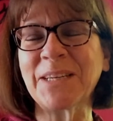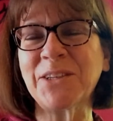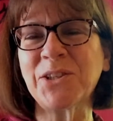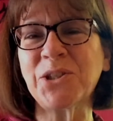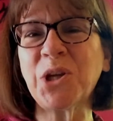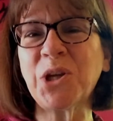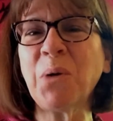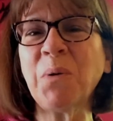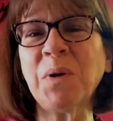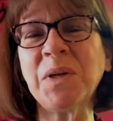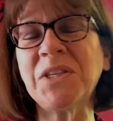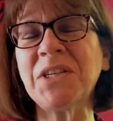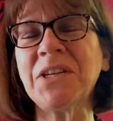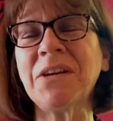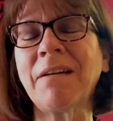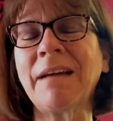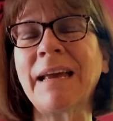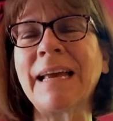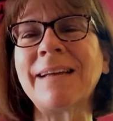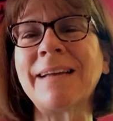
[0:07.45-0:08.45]
Show it
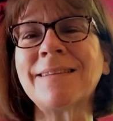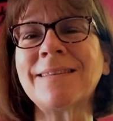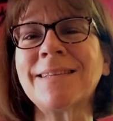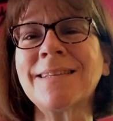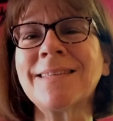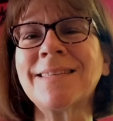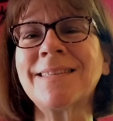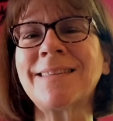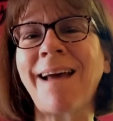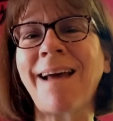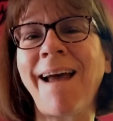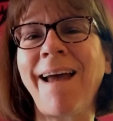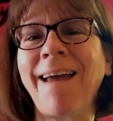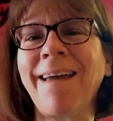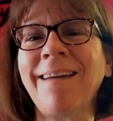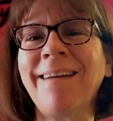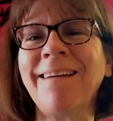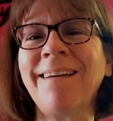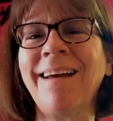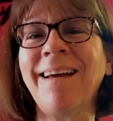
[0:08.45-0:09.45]
to your kids and
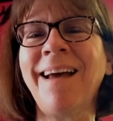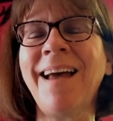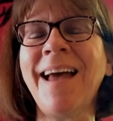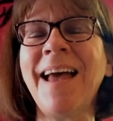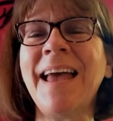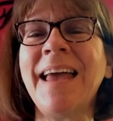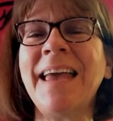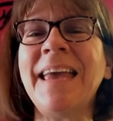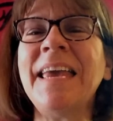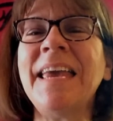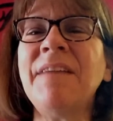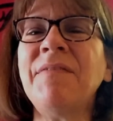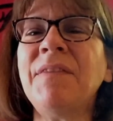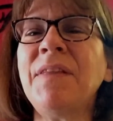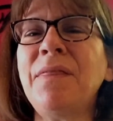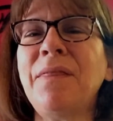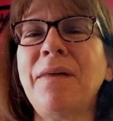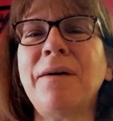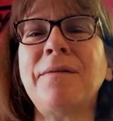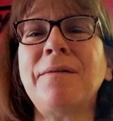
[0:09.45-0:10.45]
say,
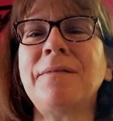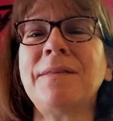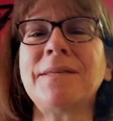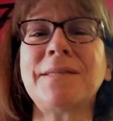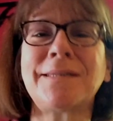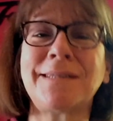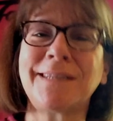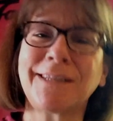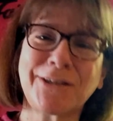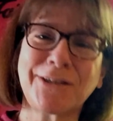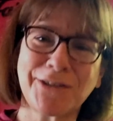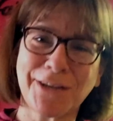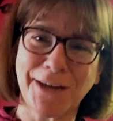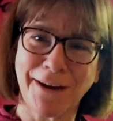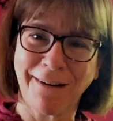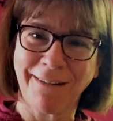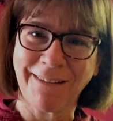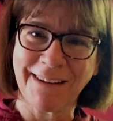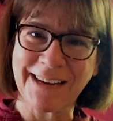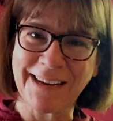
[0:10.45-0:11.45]
even though this
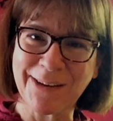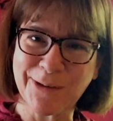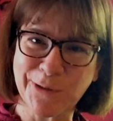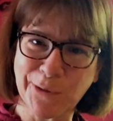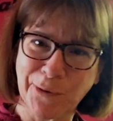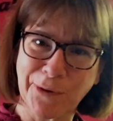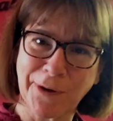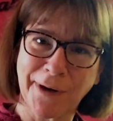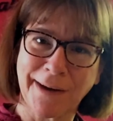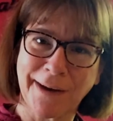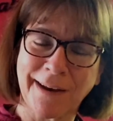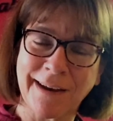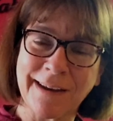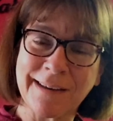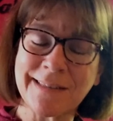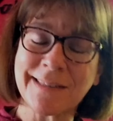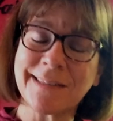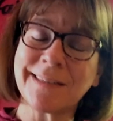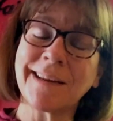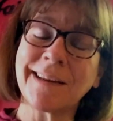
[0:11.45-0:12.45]
dictionary is
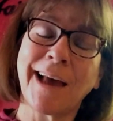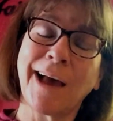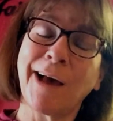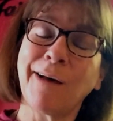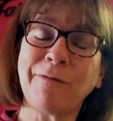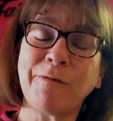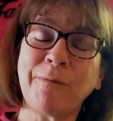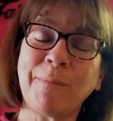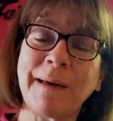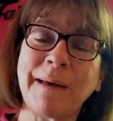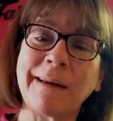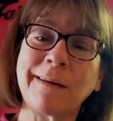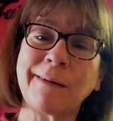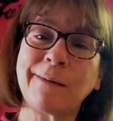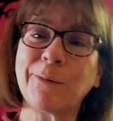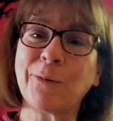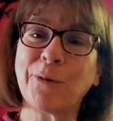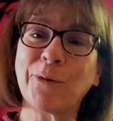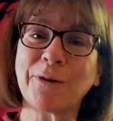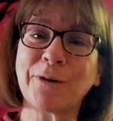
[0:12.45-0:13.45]
organized in
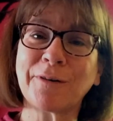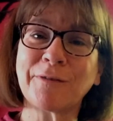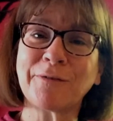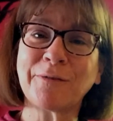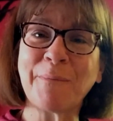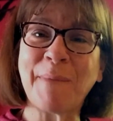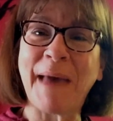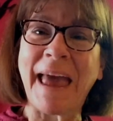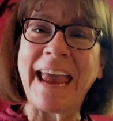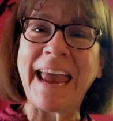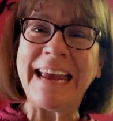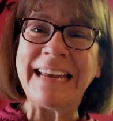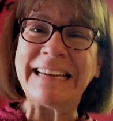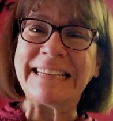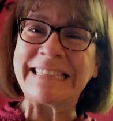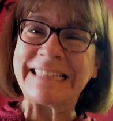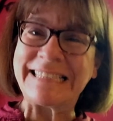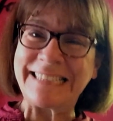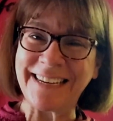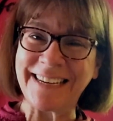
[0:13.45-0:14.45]
alphabetical order from A
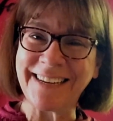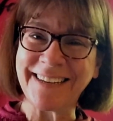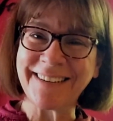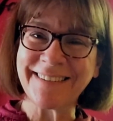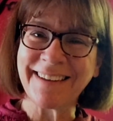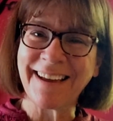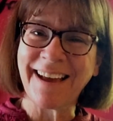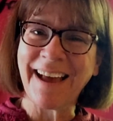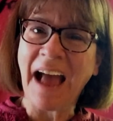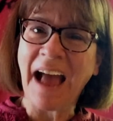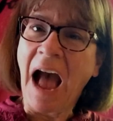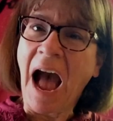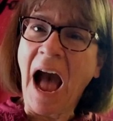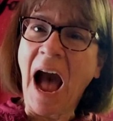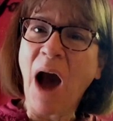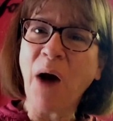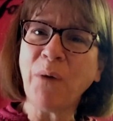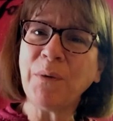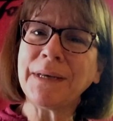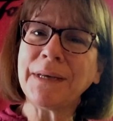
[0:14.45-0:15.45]
to Z,
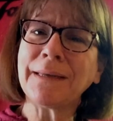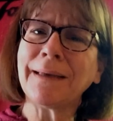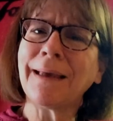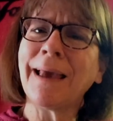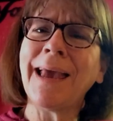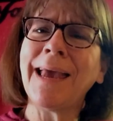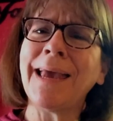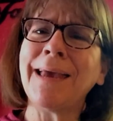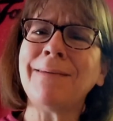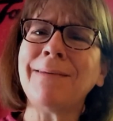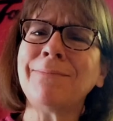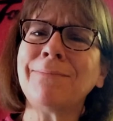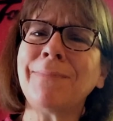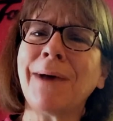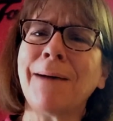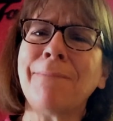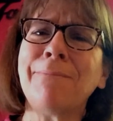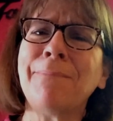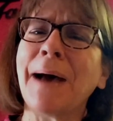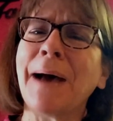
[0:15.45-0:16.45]
how it came
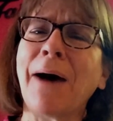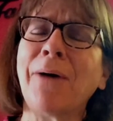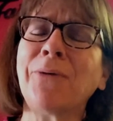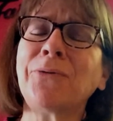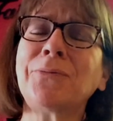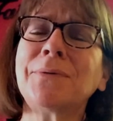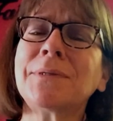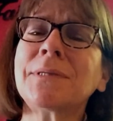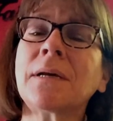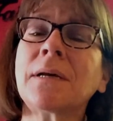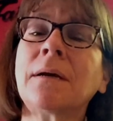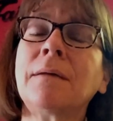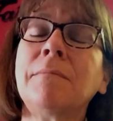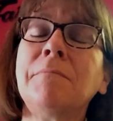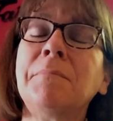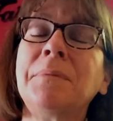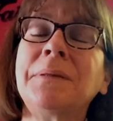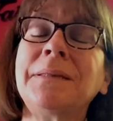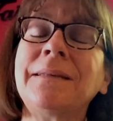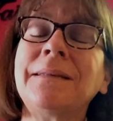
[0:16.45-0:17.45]
about was a
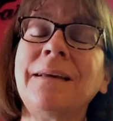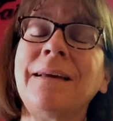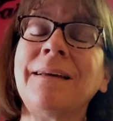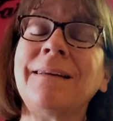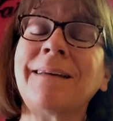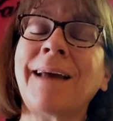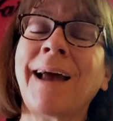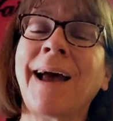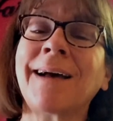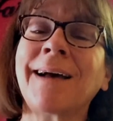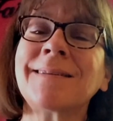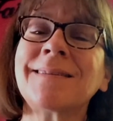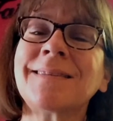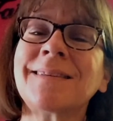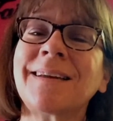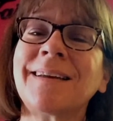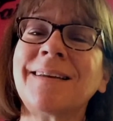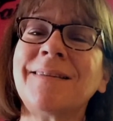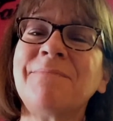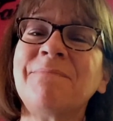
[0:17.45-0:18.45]
complete
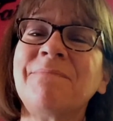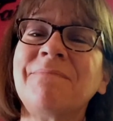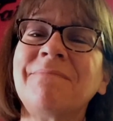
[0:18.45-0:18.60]
accident.